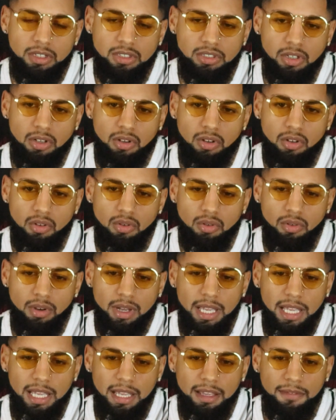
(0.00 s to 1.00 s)
So
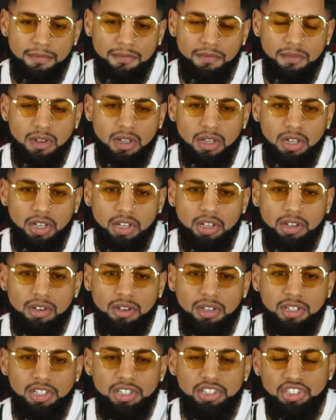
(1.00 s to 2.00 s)
if
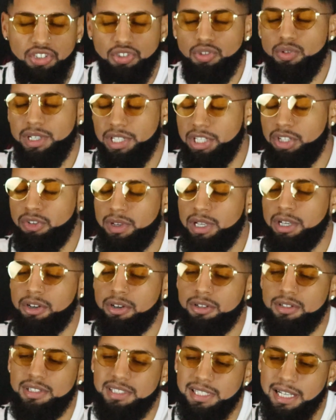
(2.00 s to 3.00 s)
you hear her